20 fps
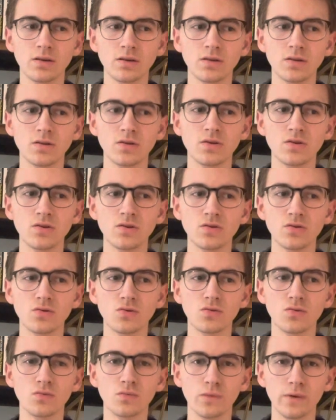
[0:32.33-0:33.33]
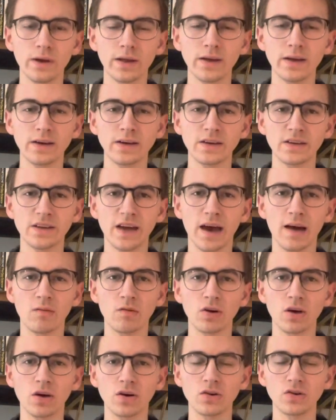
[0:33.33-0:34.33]
you really need to have an
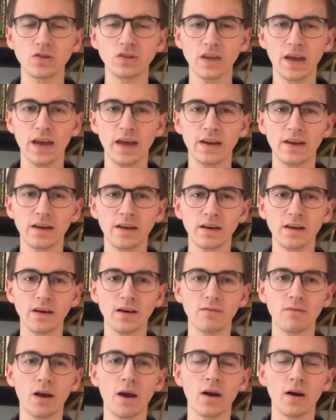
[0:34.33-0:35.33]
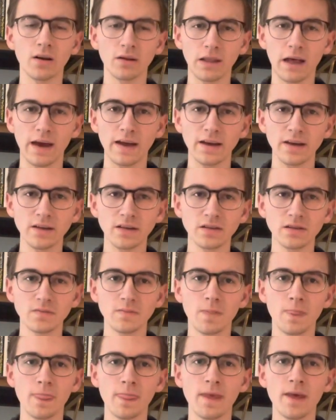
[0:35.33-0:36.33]
understanding of Heraclitus.
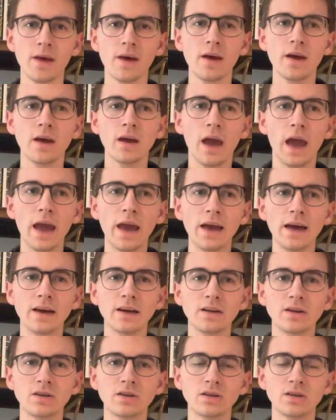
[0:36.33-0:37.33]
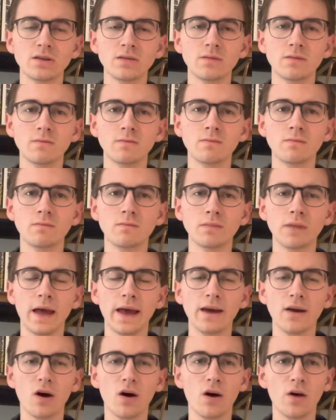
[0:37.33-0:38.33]
And
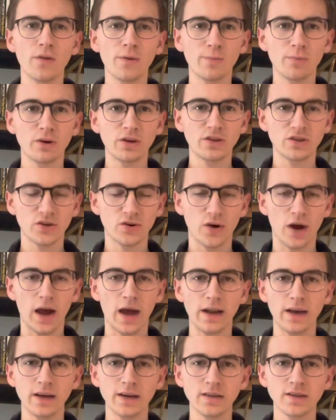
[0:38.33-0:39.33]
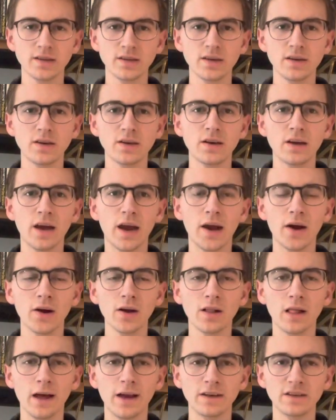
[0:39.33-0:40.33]
like all the pre-Socratics,
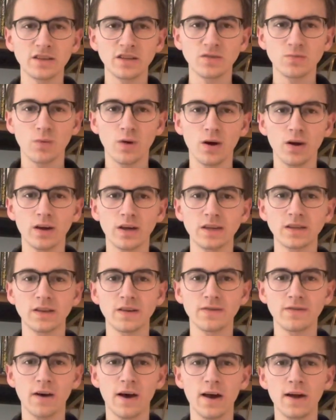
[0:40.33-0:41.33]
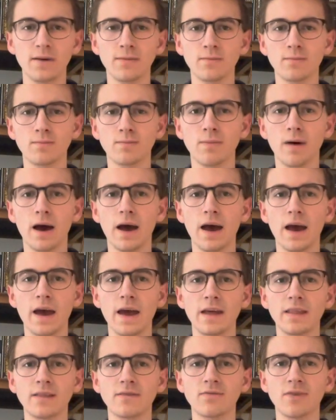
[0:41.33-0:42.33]
Heraclitus's work is defined
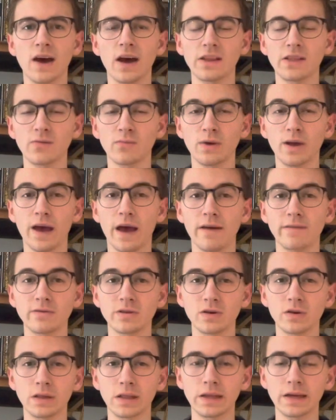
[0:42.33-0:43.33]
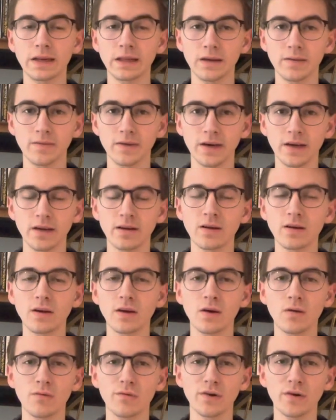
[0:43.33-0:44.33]
by the fact that we have so little of it.
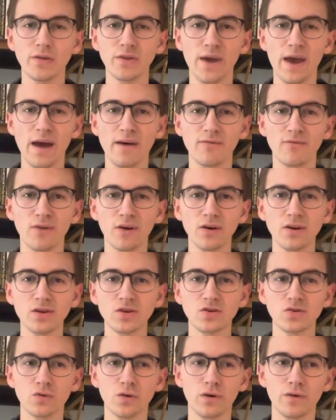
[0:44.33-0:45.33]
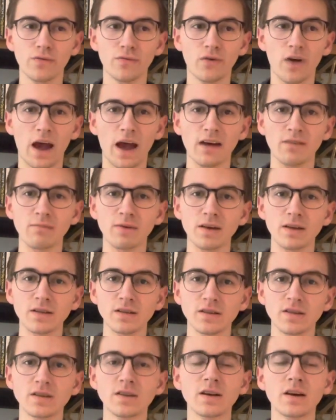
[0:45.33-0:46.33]
We only have very short
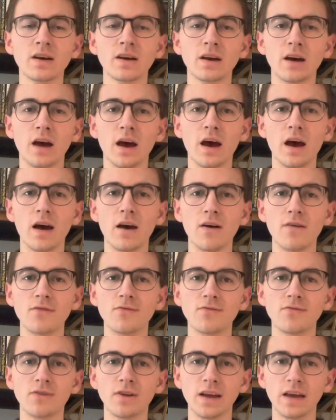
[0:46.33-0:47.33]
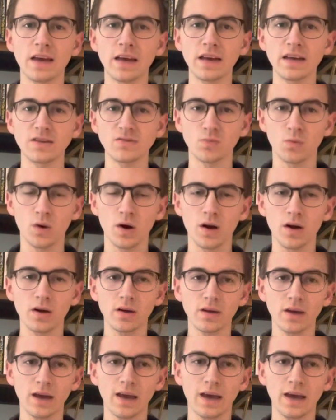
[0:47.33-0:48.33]
fragments of his
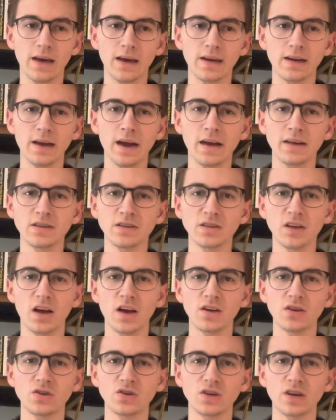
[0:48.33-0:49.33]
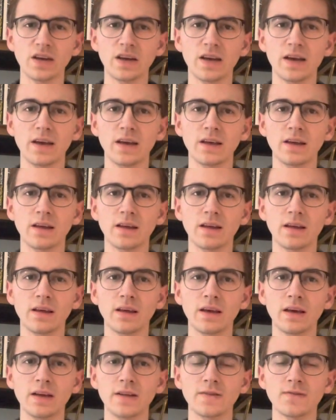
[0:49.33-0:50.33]
work, and as such,
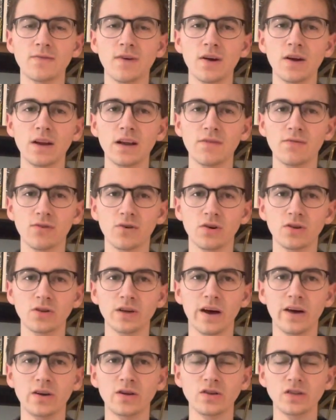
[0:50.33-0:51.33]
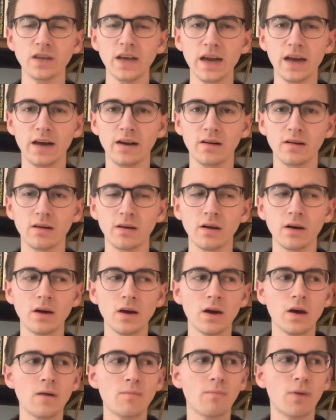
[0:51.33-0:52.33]
it's very difficult to understand,
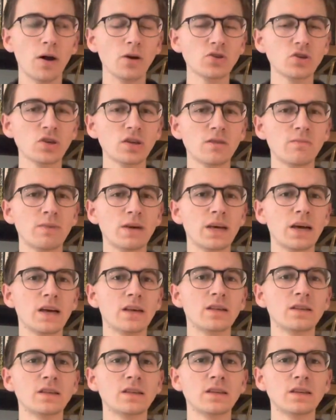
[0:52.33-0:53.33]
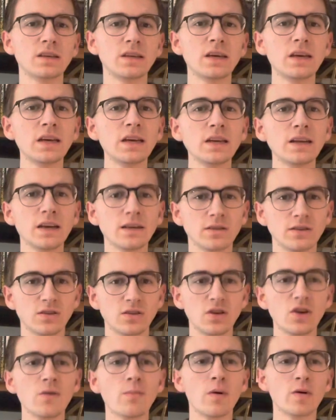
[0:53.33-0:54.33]
partially because he doesn't
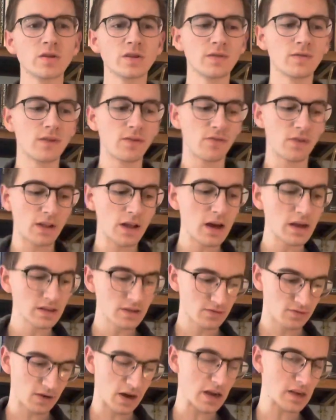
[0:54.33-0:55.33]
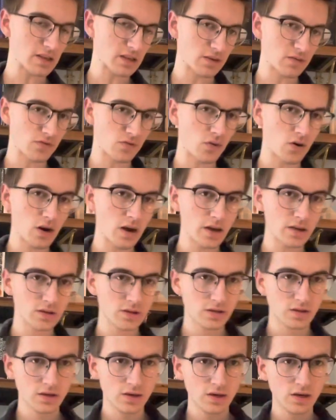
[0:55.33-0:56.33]
do most of the philosophizing for
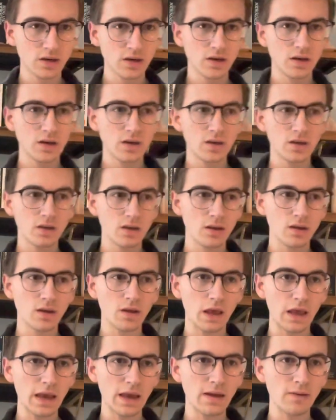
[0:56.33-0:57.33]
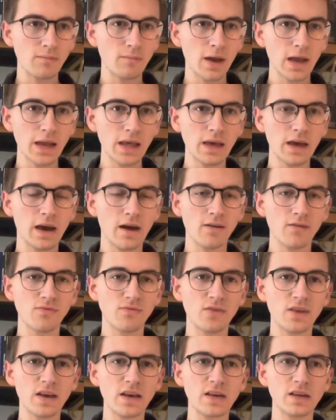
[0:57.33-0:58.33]
us. In many of
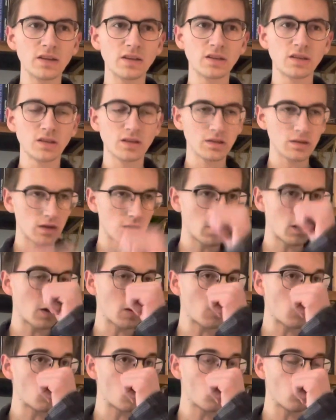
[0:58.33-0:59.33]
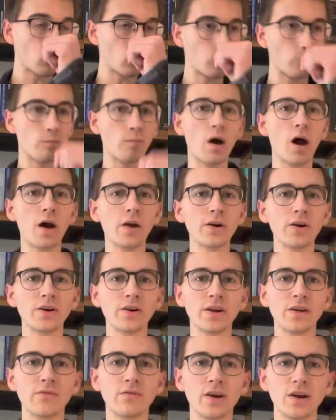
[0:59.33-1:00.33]
these modern
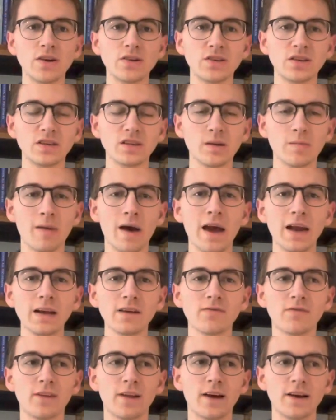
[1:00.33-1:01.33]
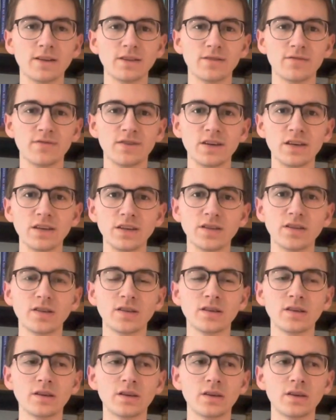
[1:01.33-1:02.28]
and very systematic philosophies,